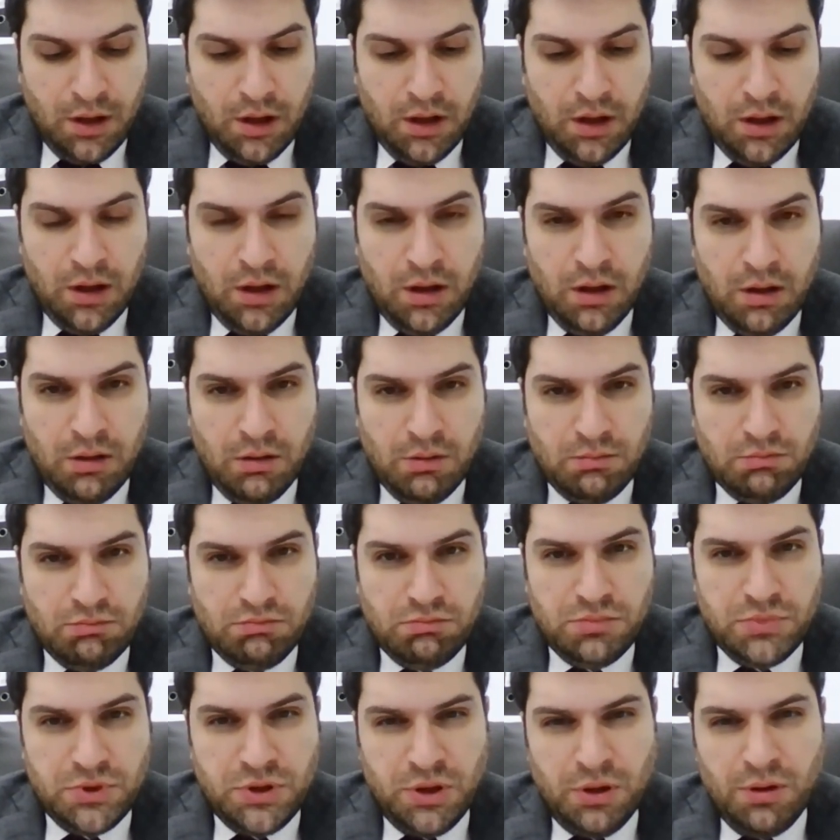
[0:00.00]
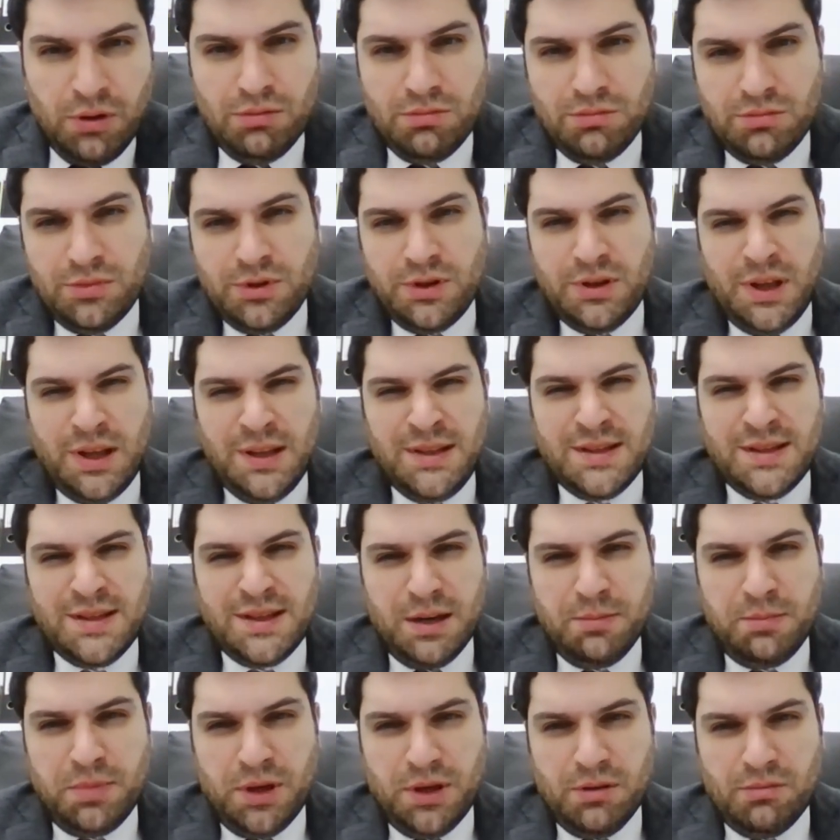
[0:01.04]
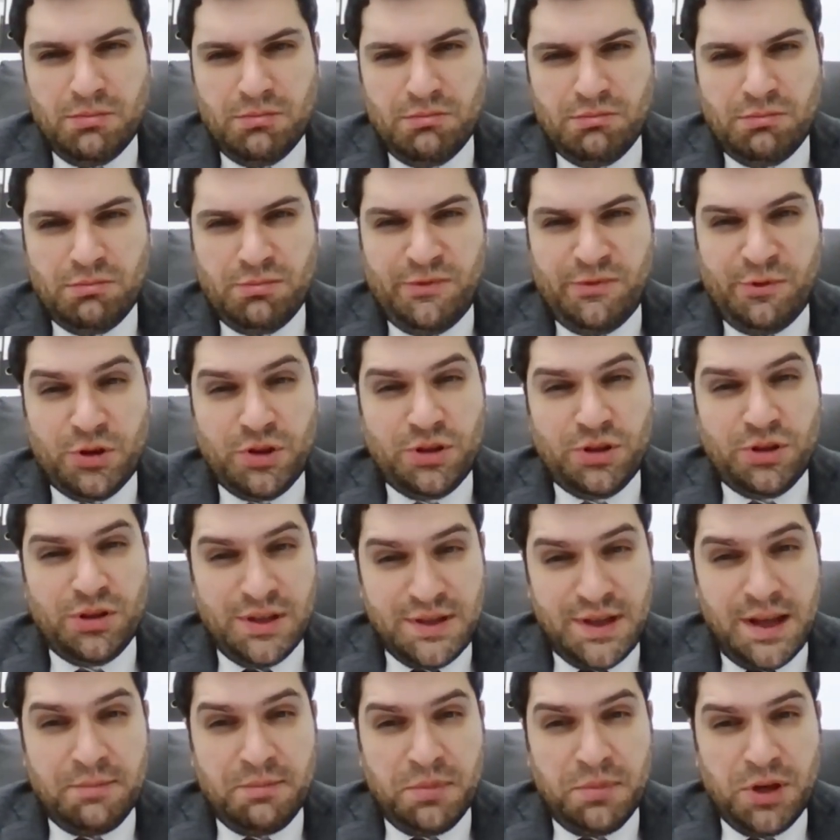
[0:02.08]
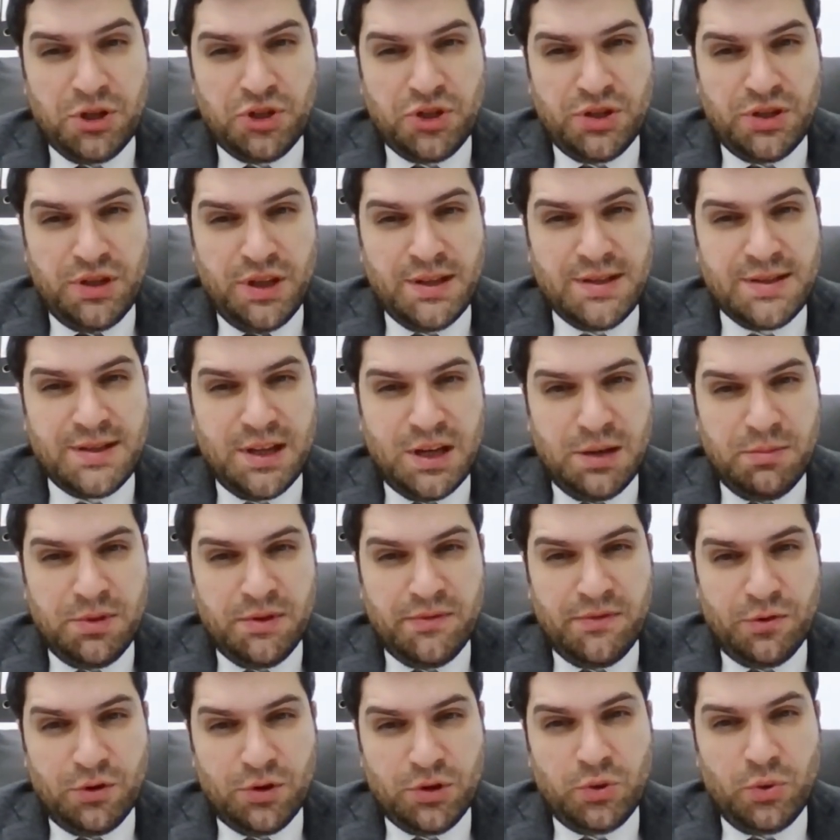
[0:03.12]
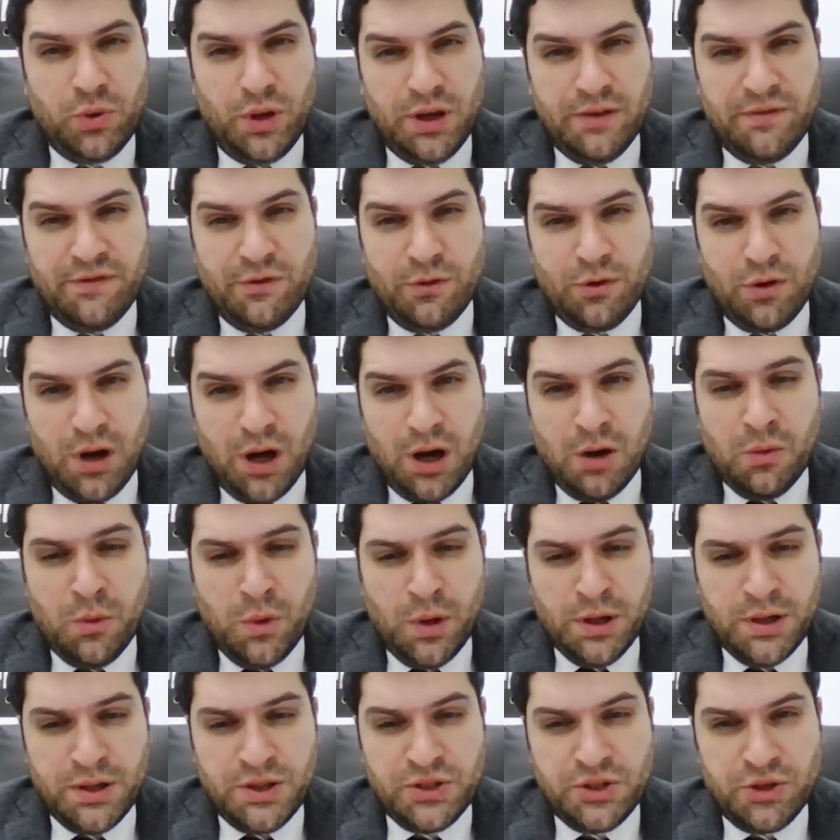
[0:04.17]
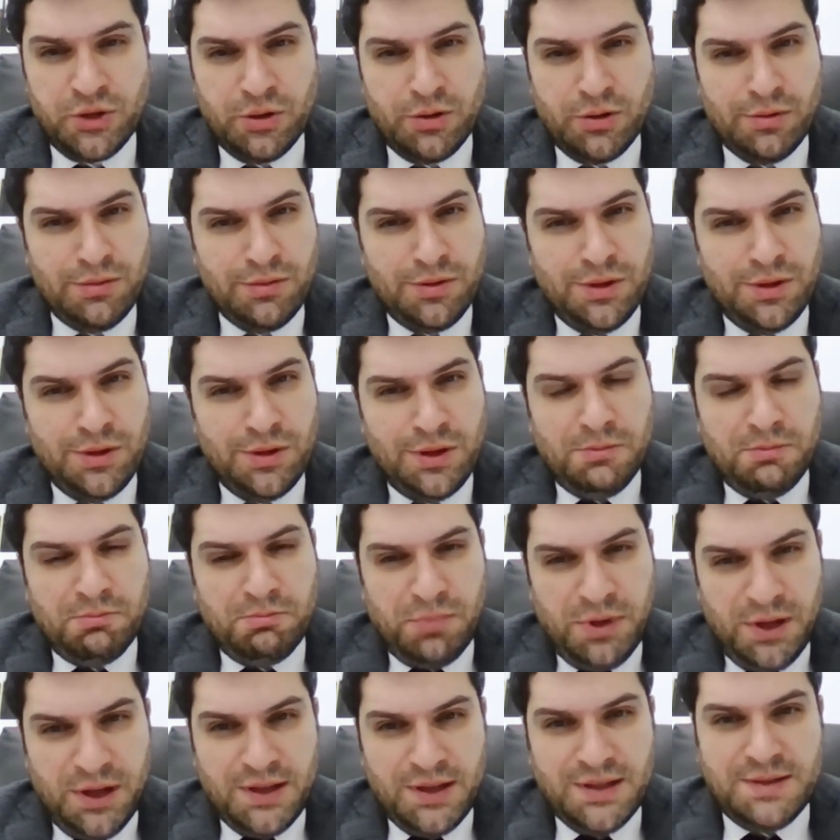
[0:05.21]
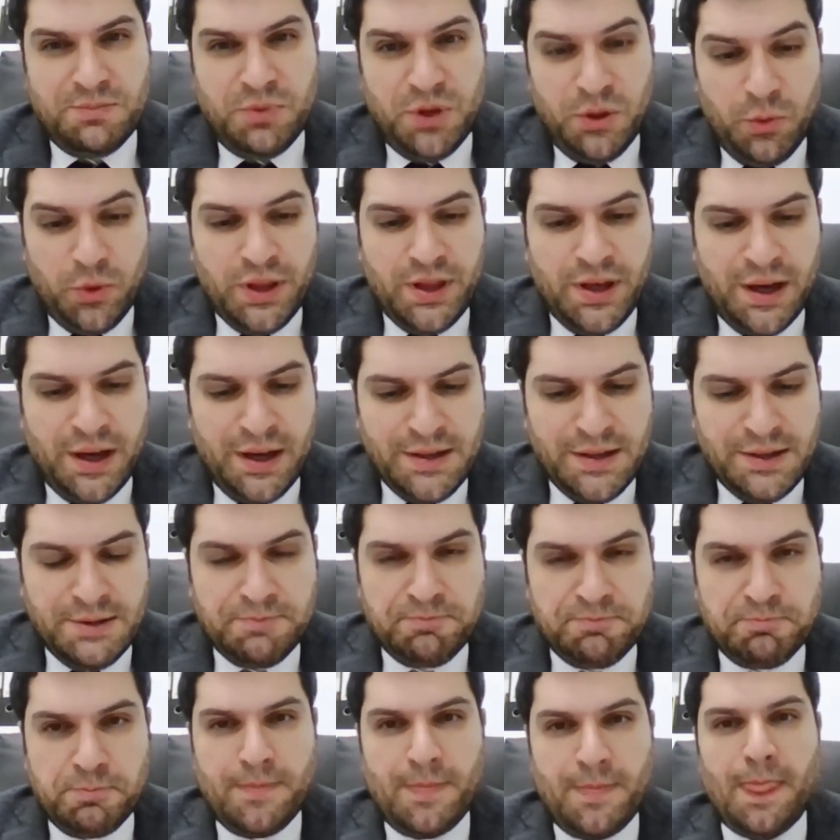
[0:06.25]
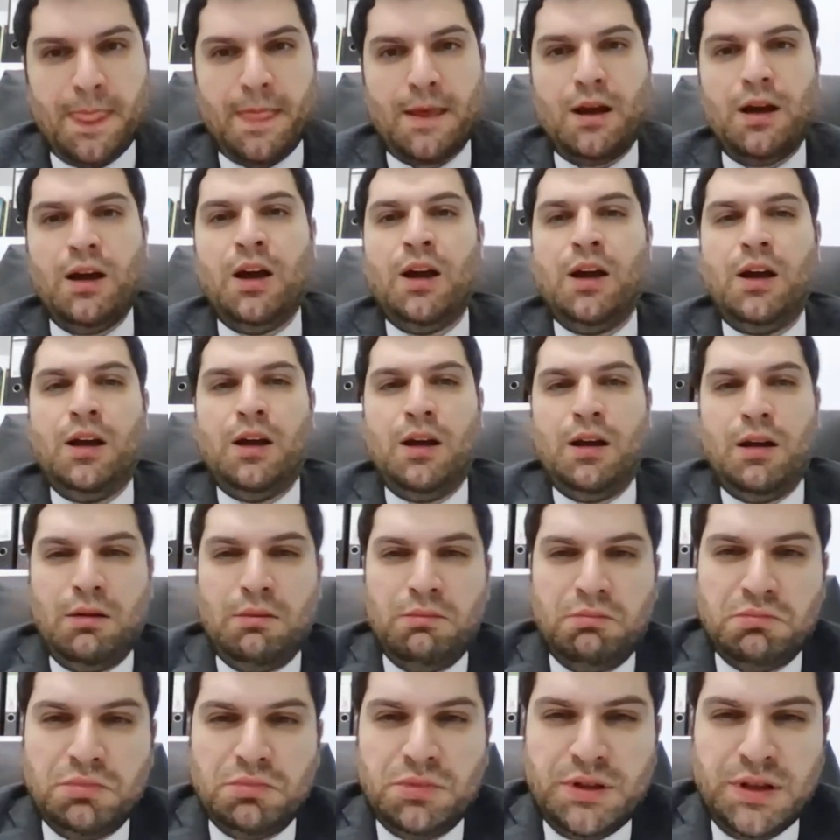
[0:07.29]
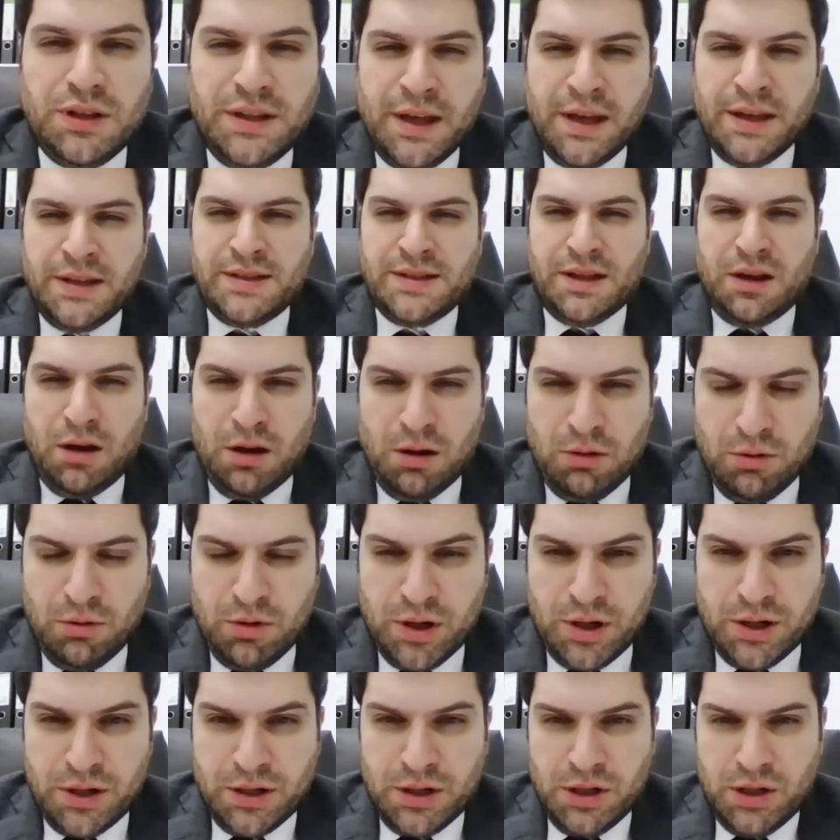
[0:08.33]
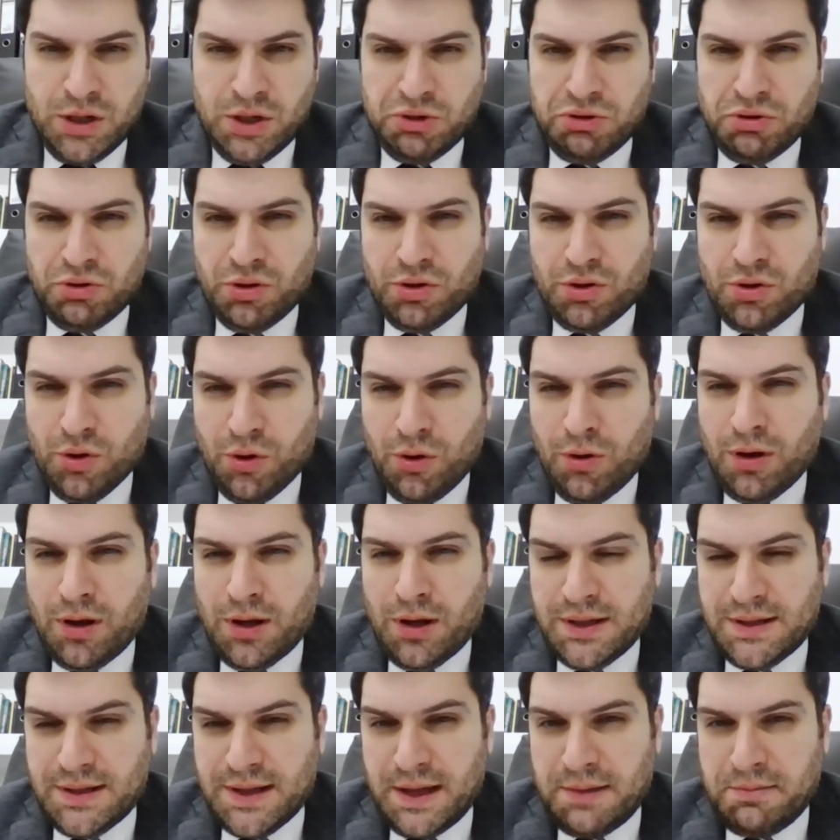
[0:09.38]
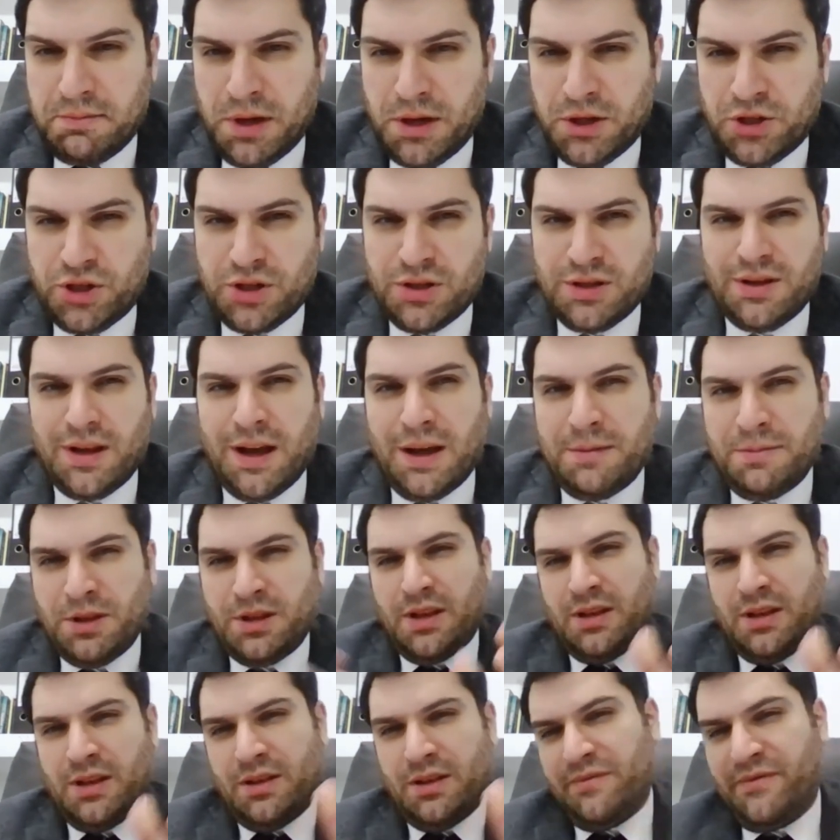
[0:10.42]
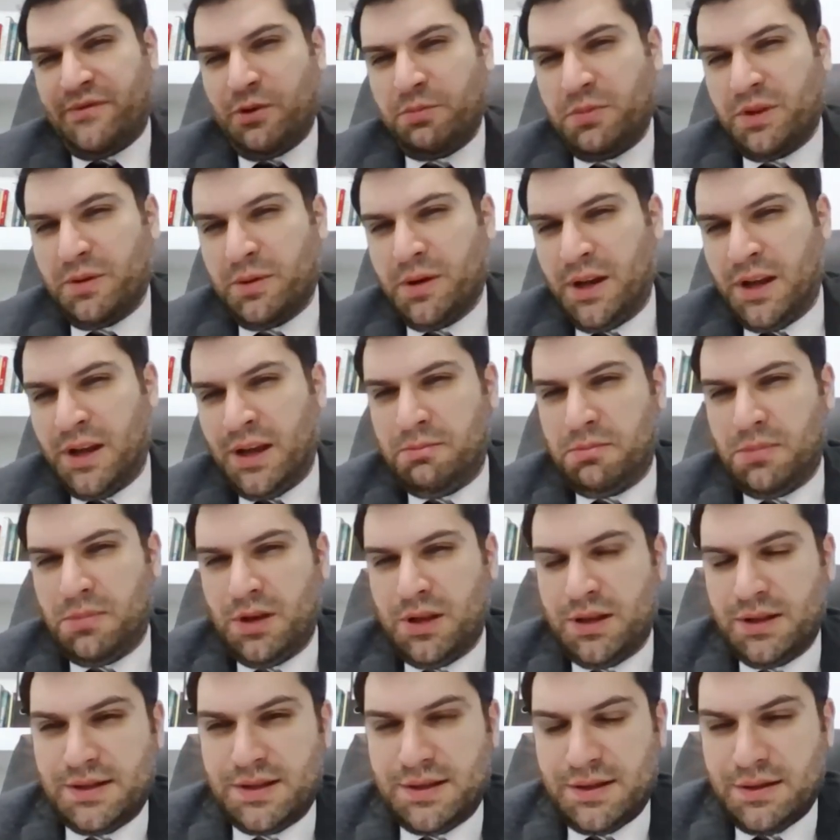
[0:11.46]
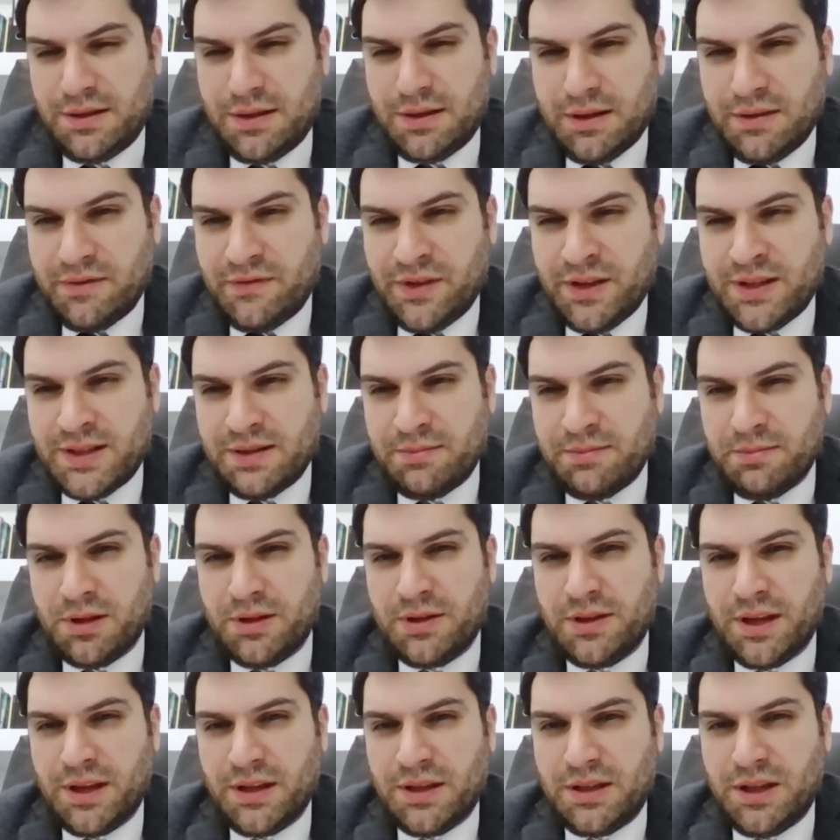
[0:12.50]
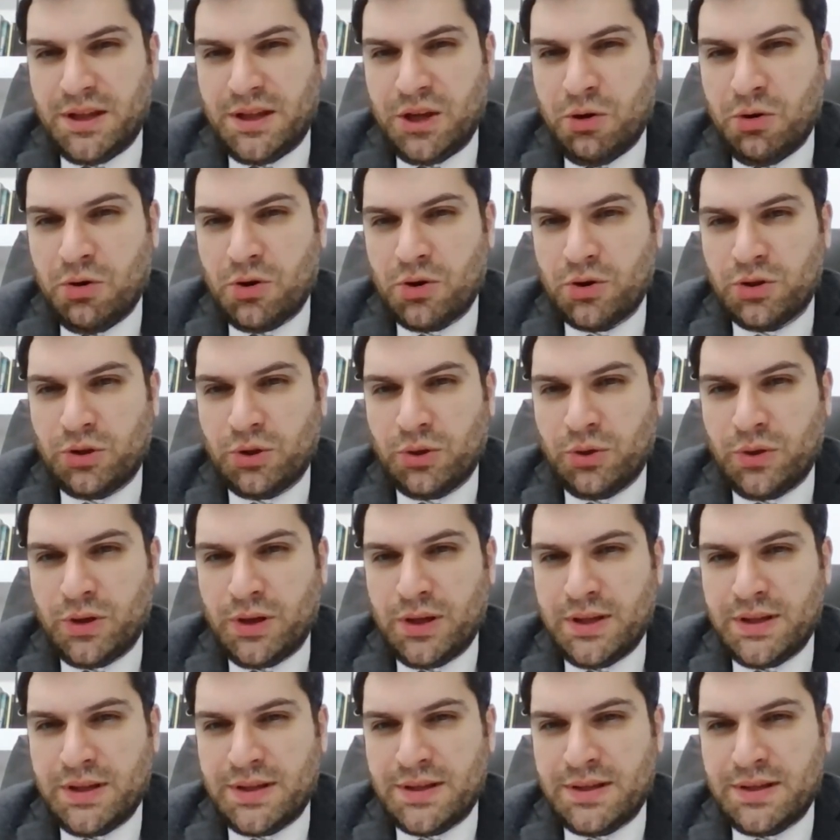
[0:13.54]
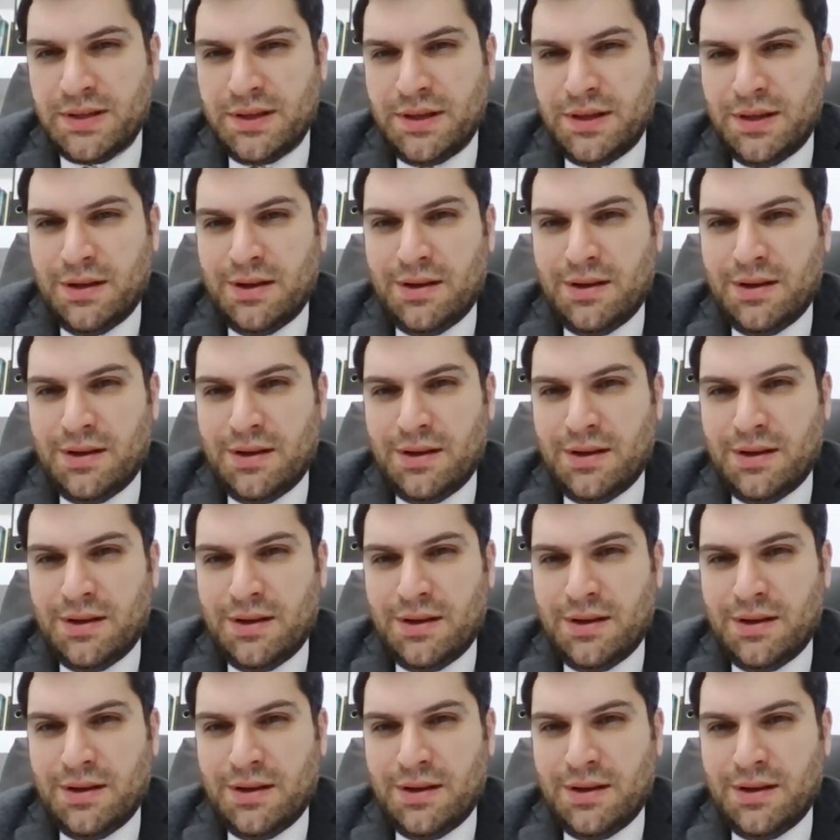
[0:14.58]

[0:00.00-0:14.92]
So that's going to be for, as I mentioned, that's going to be for 24 hours. So please be with us. Today's our goal, as I mentioned, I mean, and the, from the name, it's visible that the Oncothon is